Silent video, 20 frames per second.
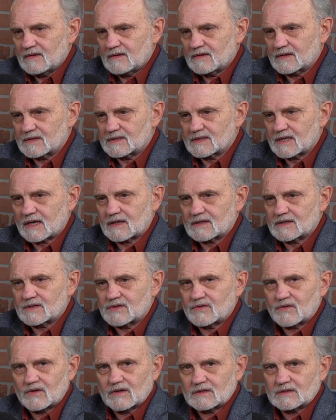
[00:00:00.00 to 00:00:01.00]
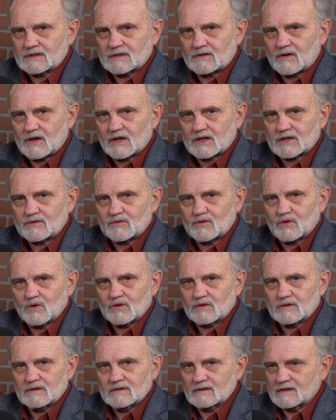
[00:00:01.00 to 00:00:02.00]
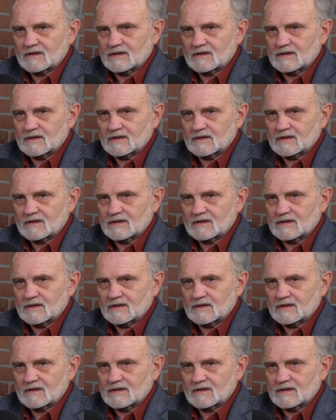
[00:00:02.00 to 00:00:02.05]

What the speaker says: the sex, drugs, and rock and roll